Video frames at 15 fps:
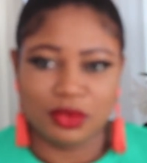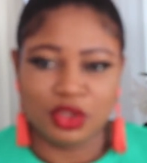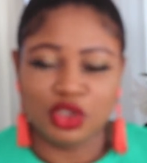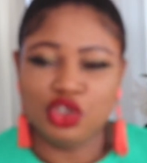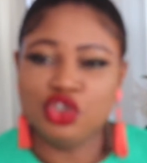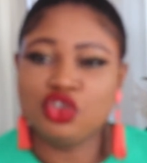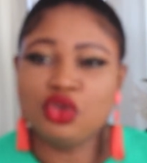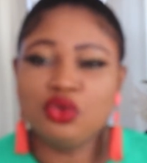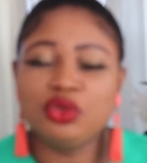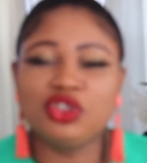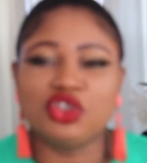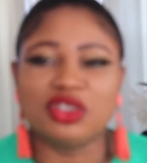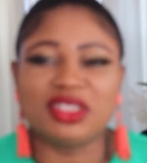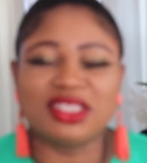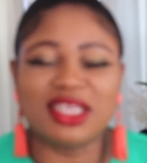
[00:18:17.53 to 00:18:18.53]
You don't lose
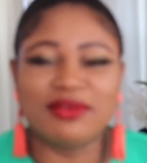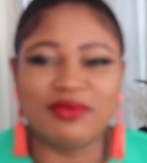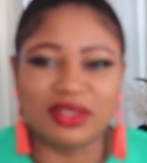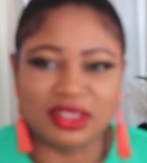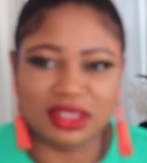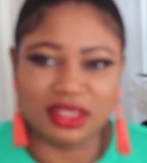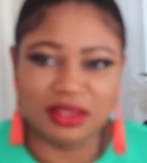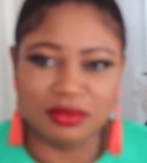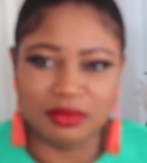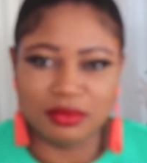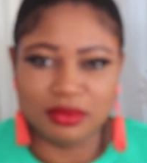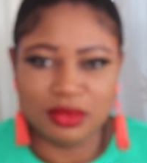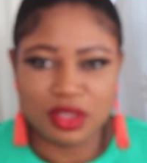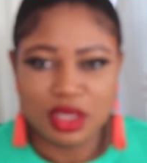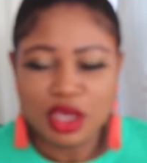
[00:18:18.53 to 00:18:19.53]
your self-esteem.
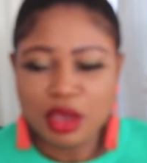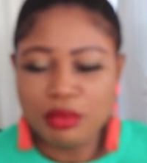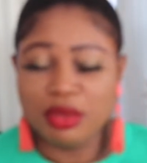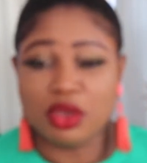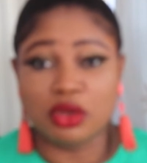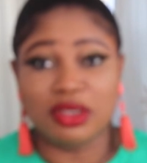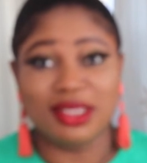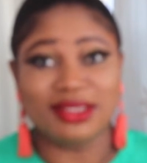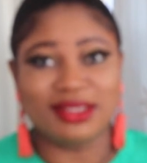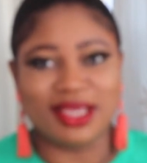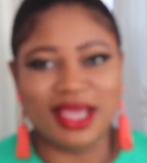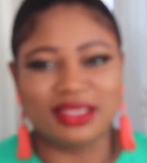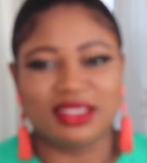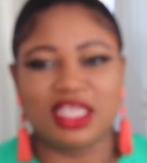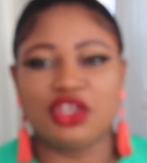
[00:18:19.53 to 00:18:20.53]
Because these
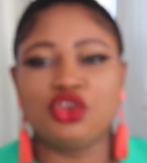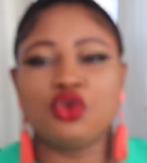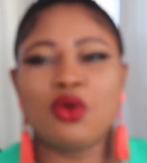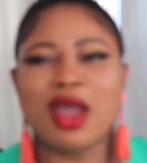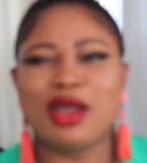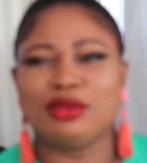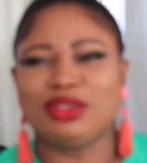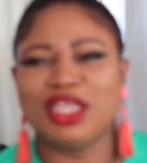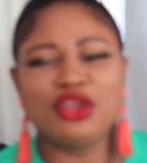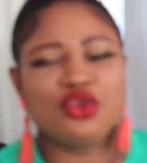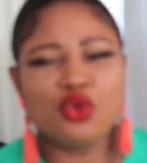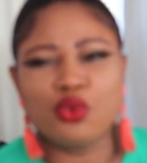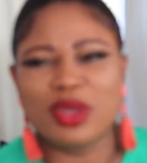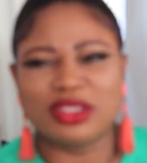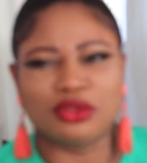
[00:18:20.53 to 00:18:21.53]
guys, they know how, they
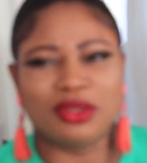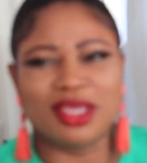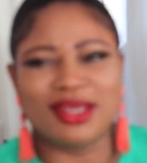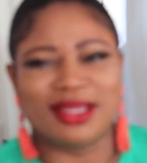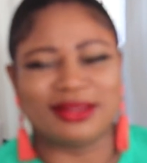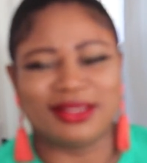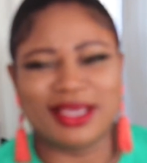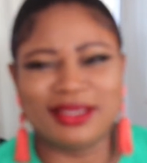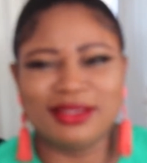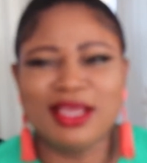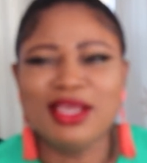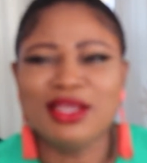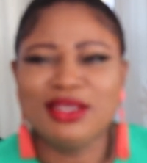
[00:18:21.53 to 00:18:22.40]
know where to get attacked.